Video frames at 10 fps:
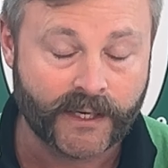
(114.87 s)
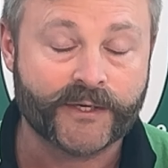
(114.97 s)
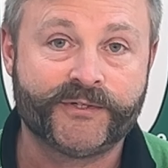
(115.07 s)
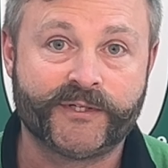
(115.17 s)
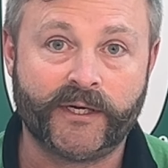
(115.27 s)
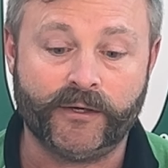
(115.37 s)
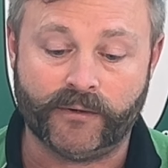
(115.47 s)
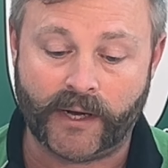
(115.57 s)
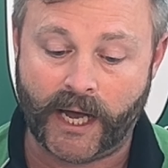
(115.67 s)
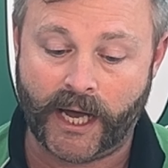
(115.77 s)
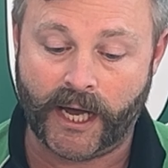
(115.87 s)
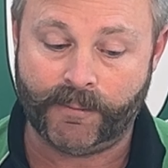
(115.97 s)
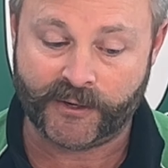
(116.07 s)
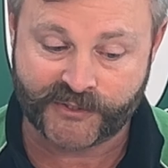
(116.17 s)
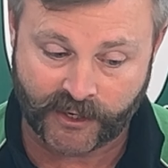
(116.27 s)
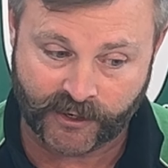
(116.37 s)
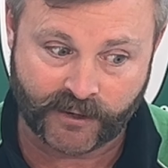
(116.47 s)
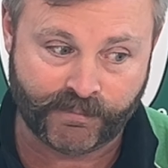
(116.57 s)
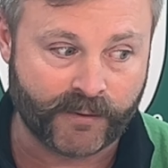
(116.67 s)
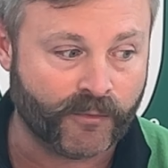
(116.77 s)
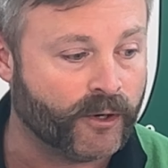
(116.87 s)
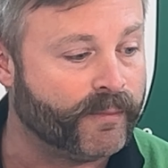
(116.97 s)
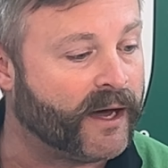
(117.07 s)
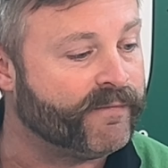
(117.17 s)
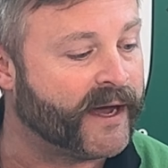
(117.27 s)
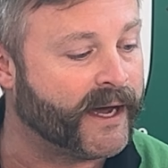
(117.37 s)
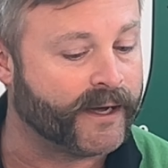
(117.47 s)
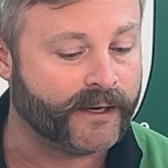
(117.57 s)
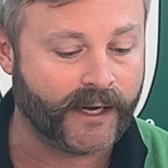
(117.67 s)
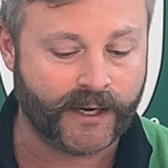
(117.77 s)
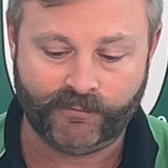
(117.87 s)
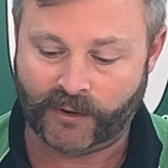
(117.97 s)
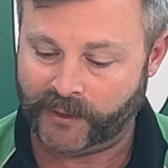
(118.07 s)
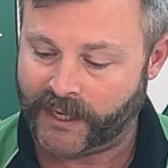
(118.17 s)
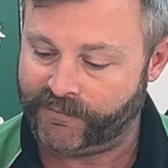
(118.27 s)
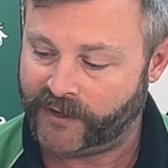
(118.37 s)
So I'll tell you a bit more about that when we get the